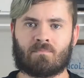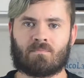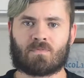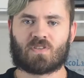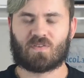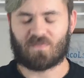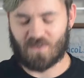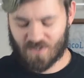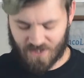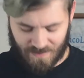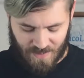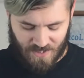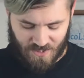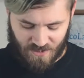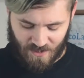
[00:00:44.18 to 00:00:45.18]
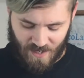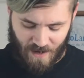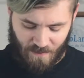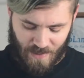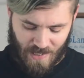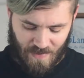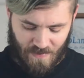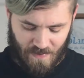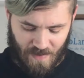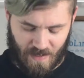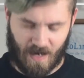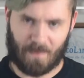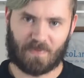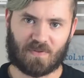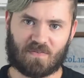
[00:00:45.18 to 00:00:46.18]
So first I'm going to start out with a
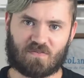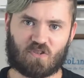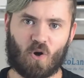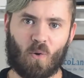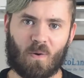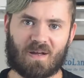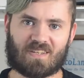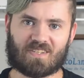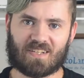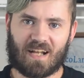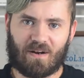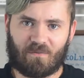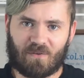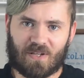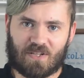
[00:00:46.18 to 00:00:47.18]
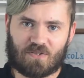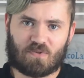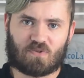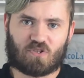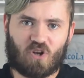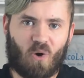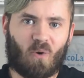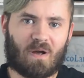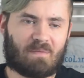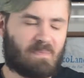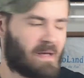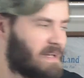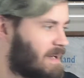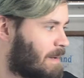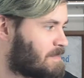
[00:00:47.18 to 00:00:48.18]
couple of toys, and I don't really do toy
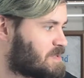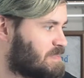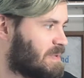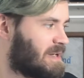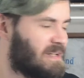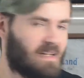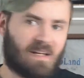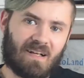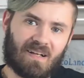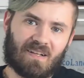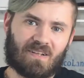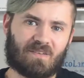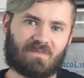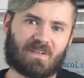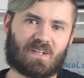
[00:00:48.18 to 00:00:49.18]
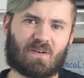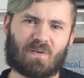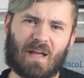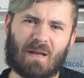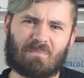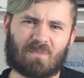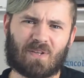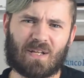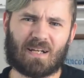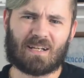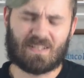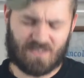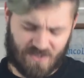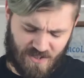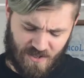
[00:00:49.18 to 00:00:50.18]
pickups, but they're video game
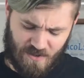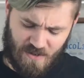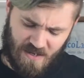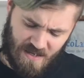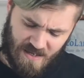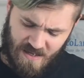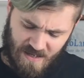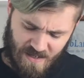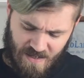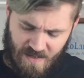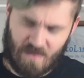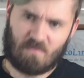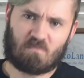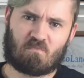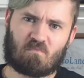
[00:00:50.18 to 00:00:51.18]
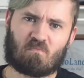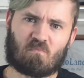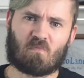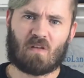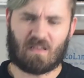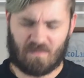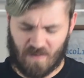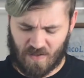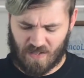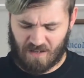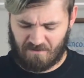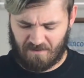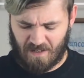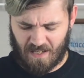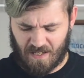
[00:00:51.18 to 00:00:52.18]
related, so I figured they'd
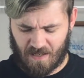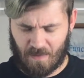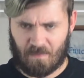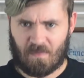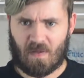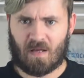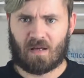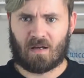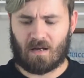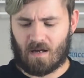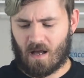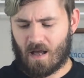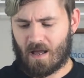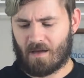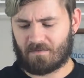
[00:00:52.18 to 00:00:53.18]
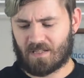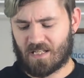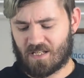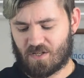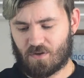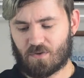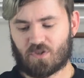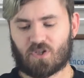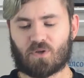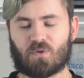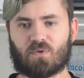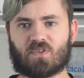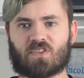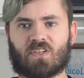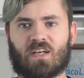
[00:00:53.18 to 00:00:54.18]
fit here. I have the
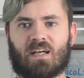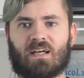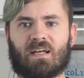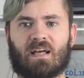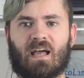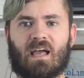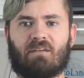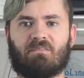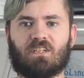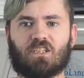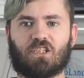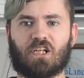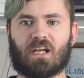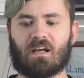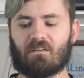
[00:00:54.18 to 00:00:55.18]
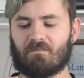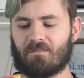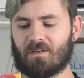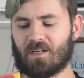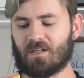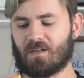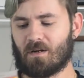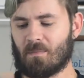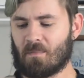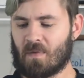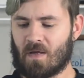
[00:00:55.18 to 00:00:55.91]
U2's AVGN figure.